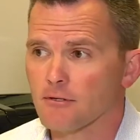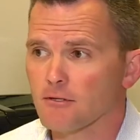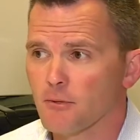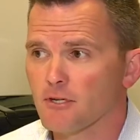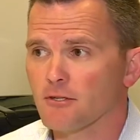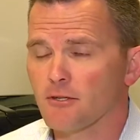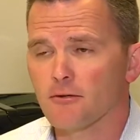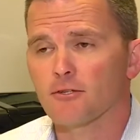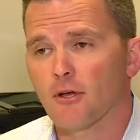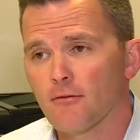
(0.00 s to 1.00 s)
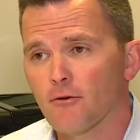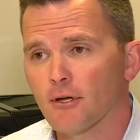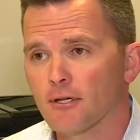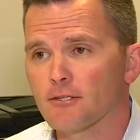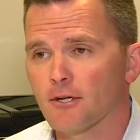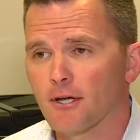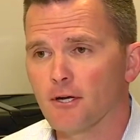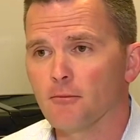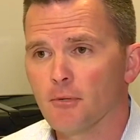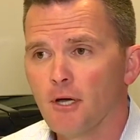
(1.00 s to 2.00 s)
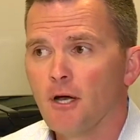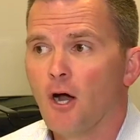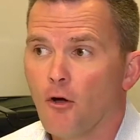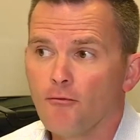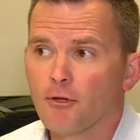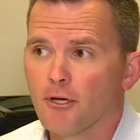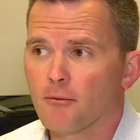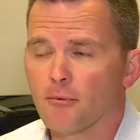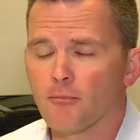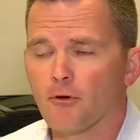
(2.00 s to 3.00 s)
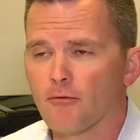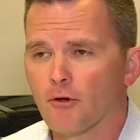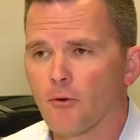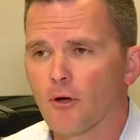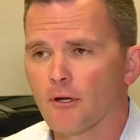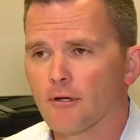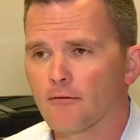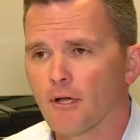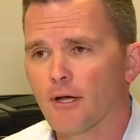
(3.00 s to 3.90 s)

and especially those suffering. It's going to help, hopefully help improve their quality of